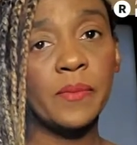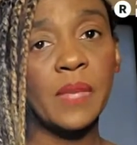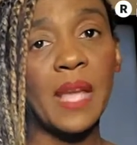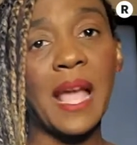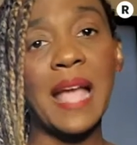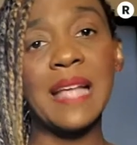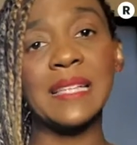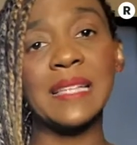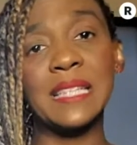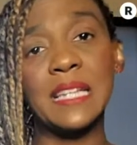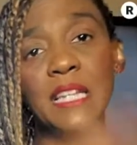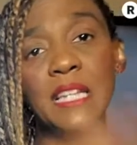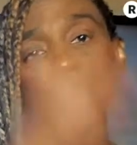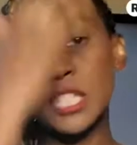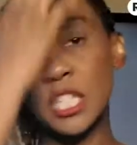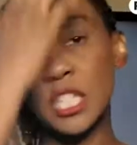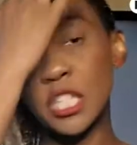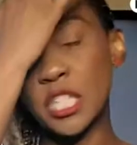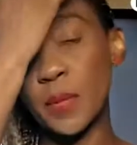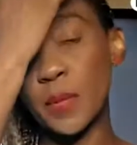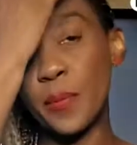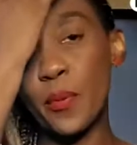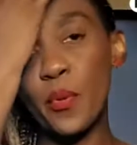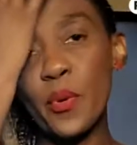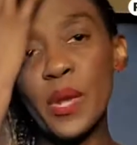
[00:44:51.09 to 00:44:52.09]
as it is the
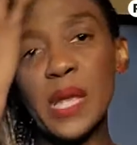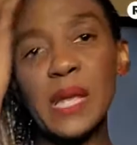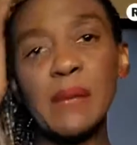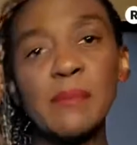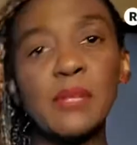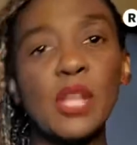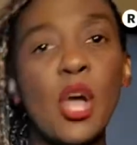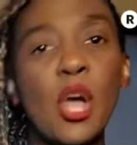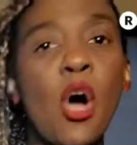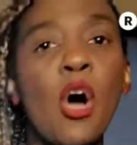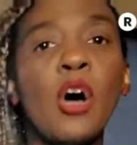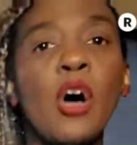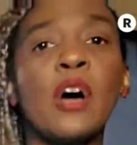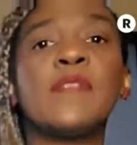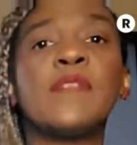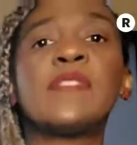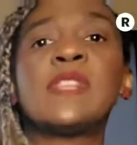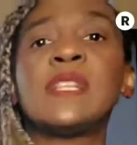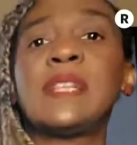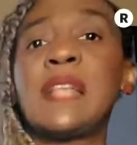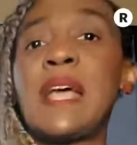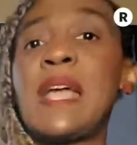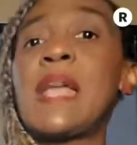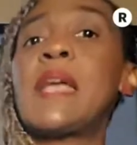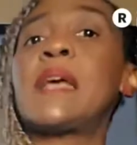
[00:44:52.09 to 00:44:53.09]
supreme law of
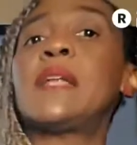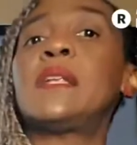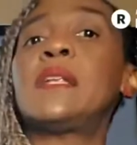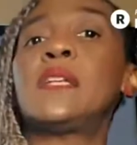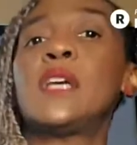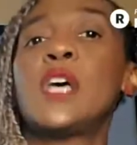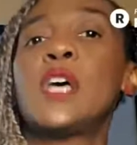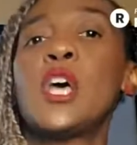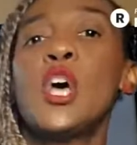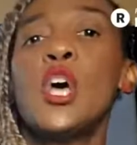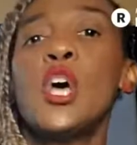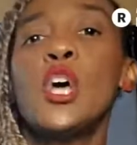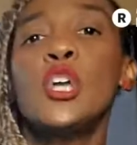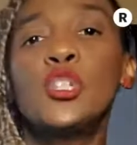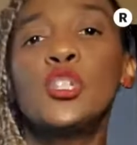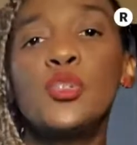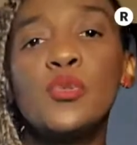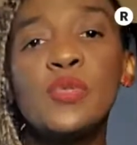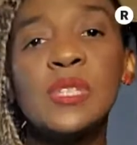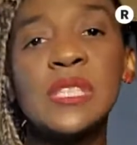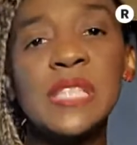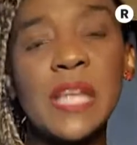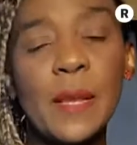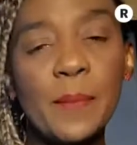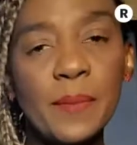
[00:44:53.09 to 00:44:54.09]
the land,
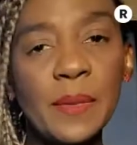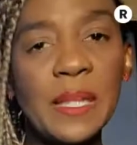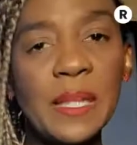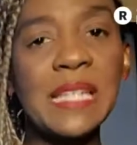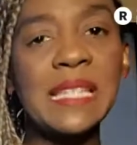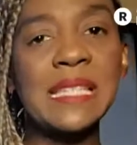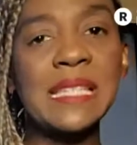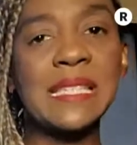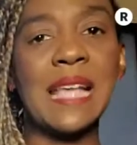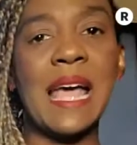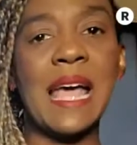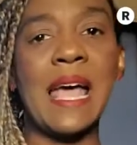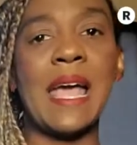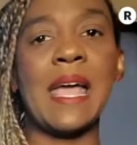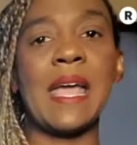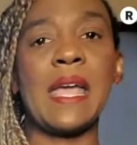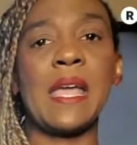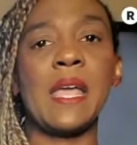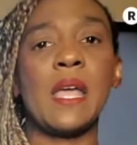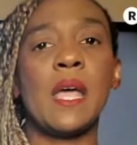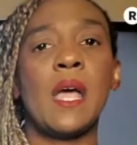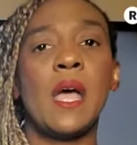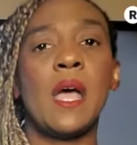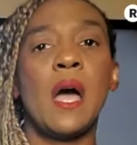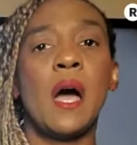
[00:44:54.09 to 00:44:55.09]
to simply
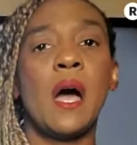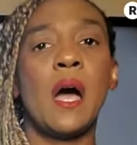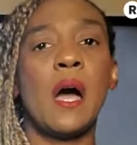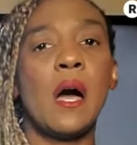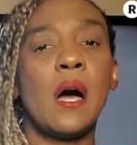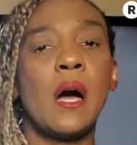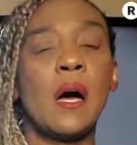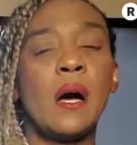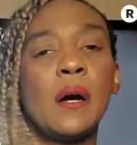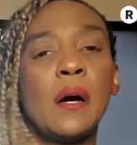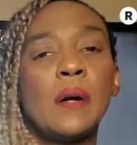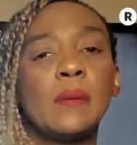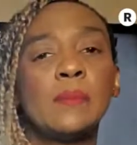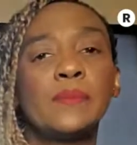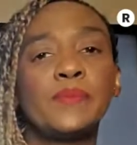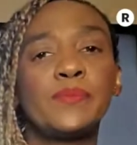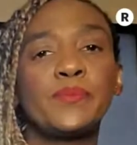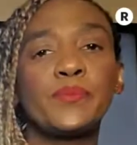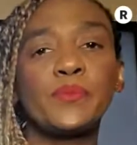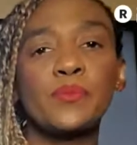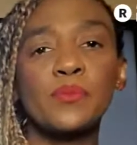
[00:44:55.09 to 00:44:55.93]
say, I